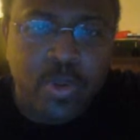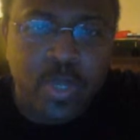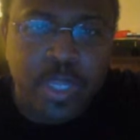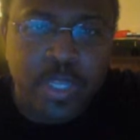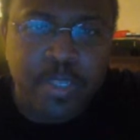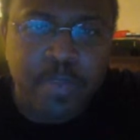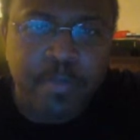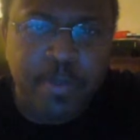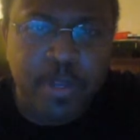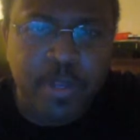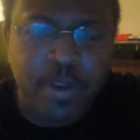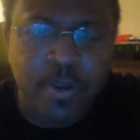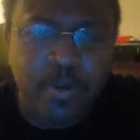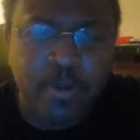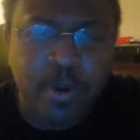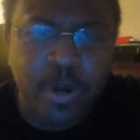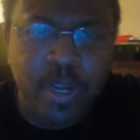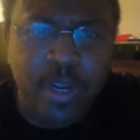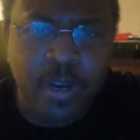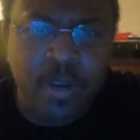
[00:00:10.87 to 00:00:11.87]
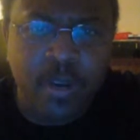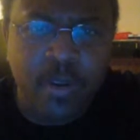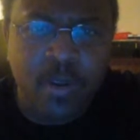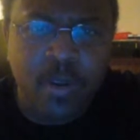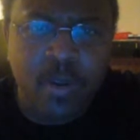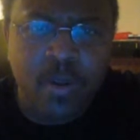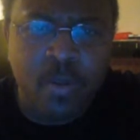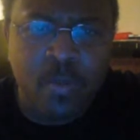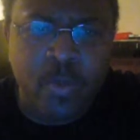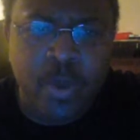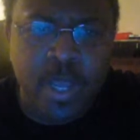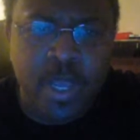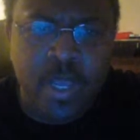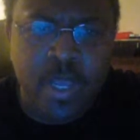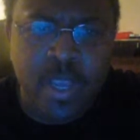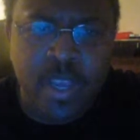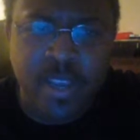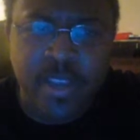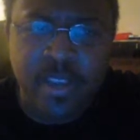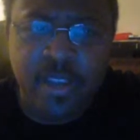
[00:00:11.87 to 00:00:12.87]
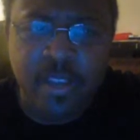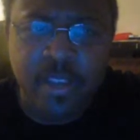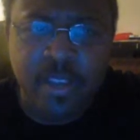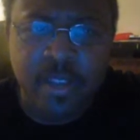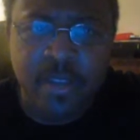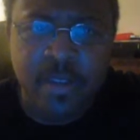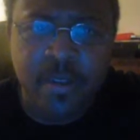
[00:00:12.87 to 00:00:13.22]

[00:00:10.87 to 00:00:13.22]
It's been quite a long weekend.